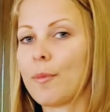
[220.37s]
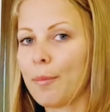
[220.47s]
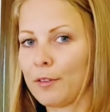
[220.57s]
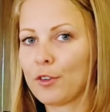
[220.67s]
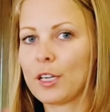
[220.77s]

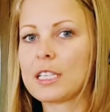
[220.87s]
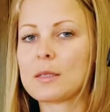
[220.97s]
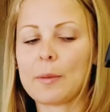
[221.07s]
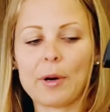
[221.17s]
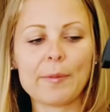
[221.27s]
But for this,
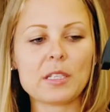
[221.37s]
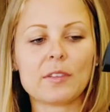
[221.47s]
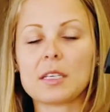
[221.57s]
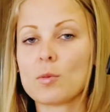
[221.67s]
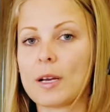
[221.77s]
the purpose of
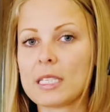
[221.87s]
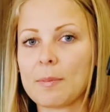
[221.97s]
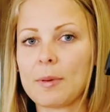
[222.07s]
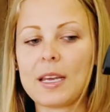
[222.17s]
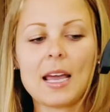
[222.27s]
this
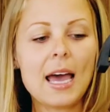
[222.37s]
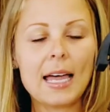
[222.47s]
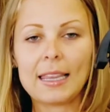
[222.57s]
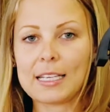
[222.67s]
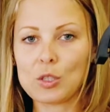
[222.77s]
recipe,
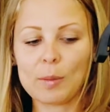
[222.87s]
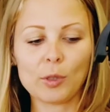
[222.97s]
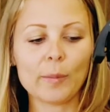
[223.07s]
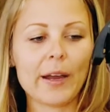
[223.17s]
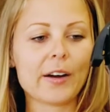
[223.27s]
let's do the
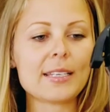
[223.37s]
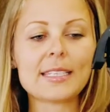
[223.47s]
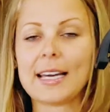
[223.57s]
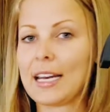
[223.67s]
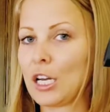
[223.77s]
blueberries,
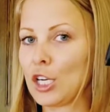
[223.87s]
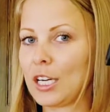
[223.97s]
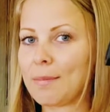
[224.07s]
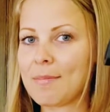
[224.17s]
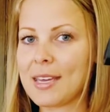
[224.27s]
get it a
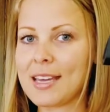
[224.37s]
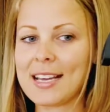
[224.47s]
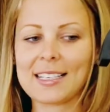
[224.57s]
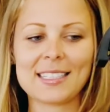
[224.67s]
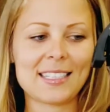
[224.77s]
good
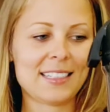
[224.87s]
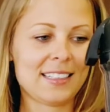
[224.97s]
mix.